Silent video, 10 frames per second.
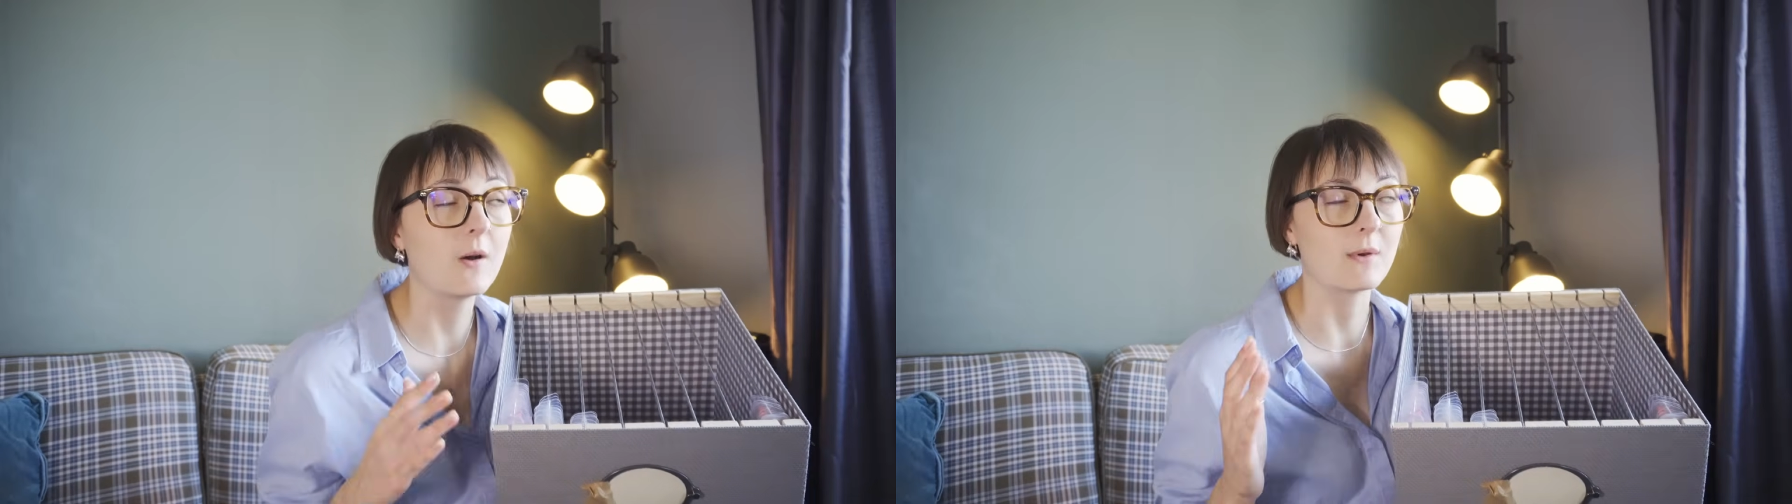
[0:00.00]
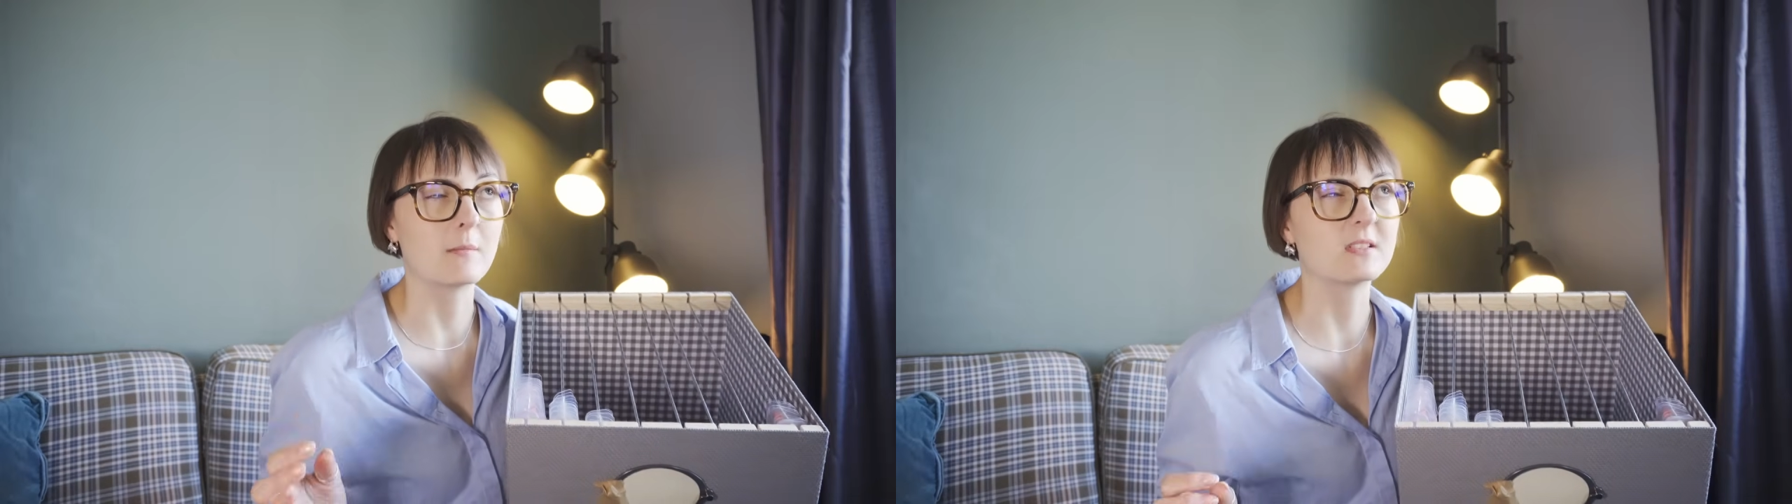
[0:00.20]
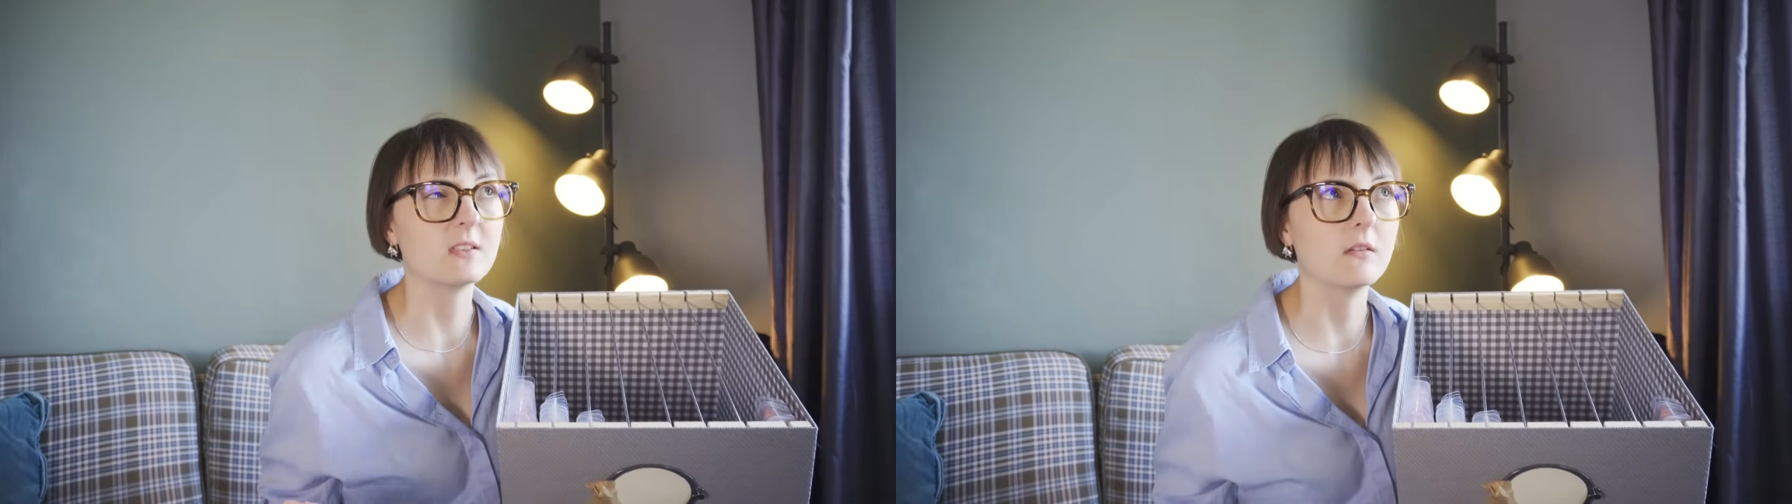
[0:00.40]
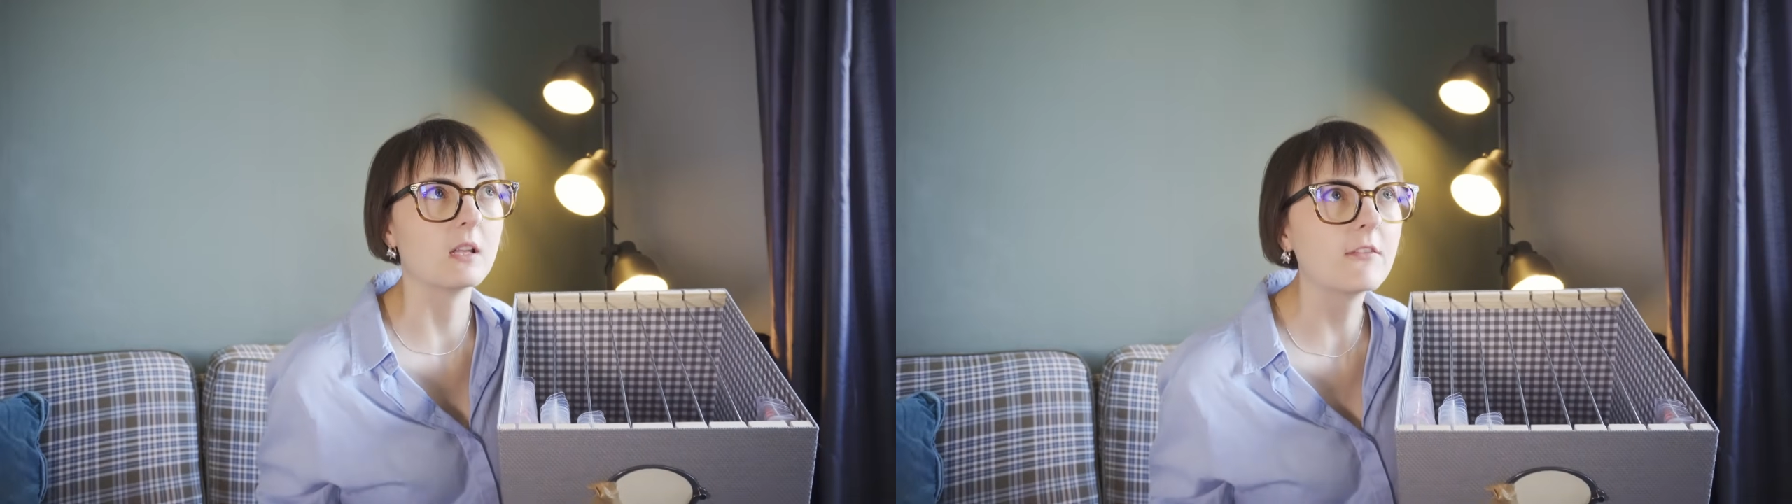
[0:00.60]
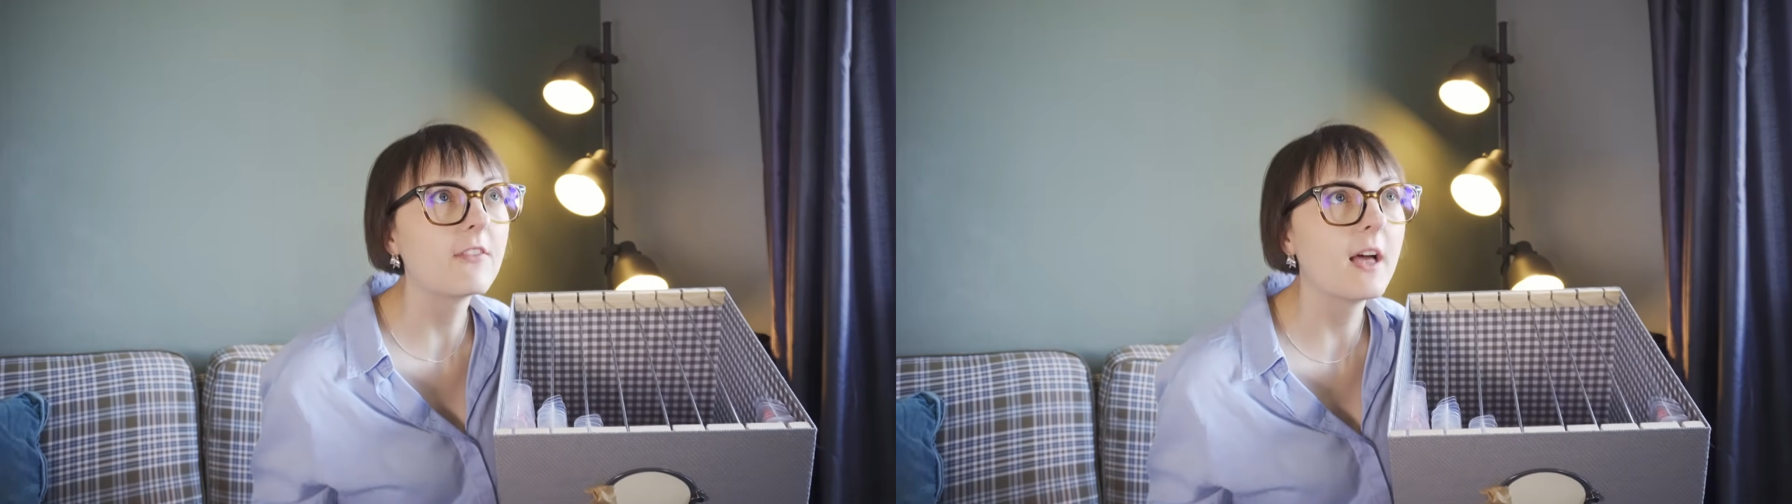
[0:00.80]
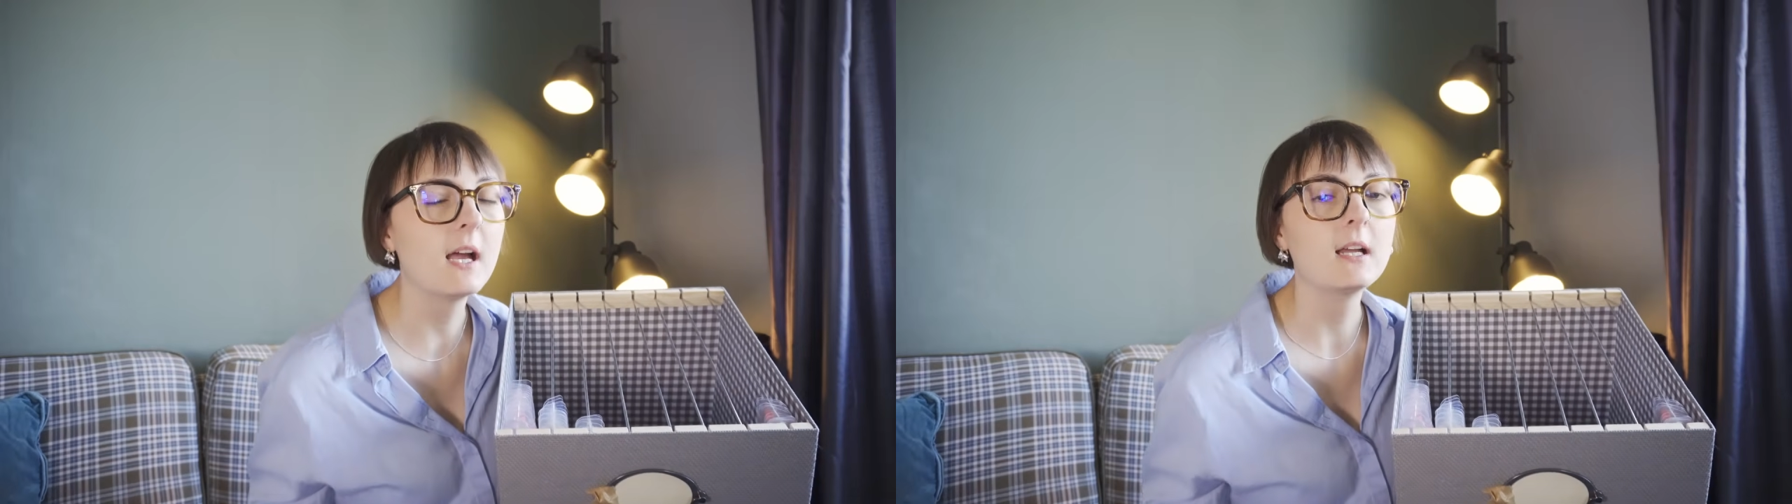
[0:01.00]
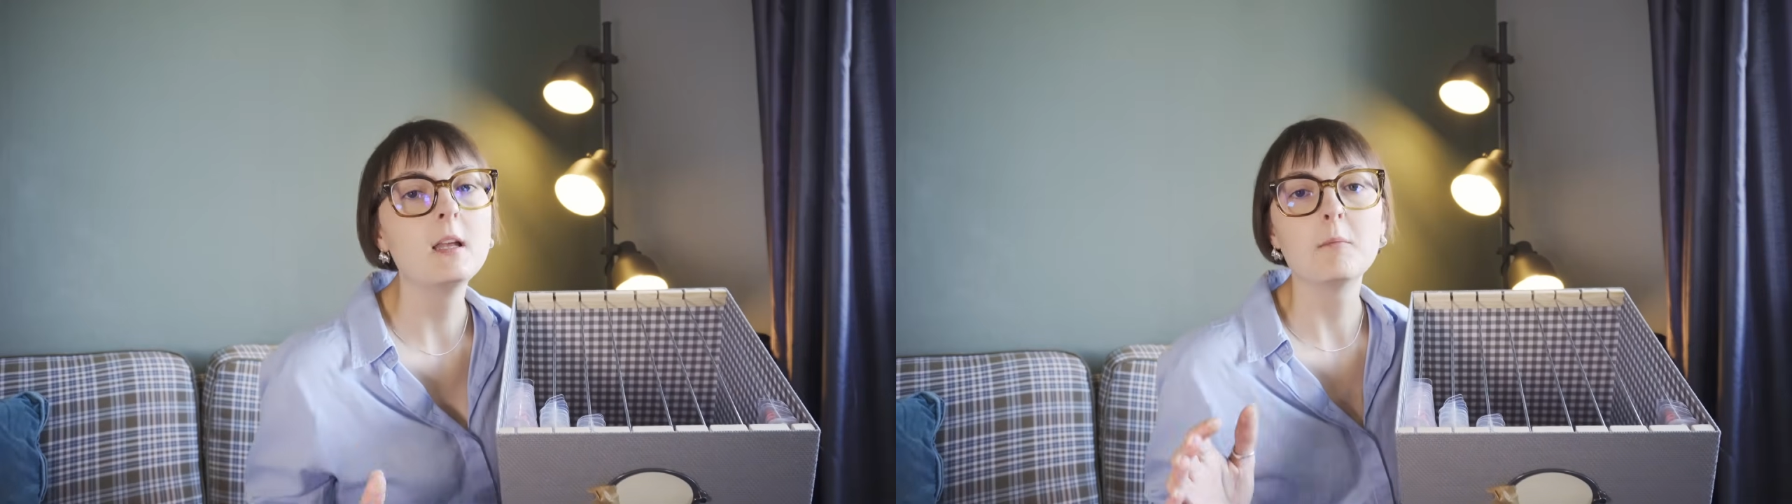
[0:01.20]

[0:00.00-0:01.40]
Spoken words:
I would absolutely love that,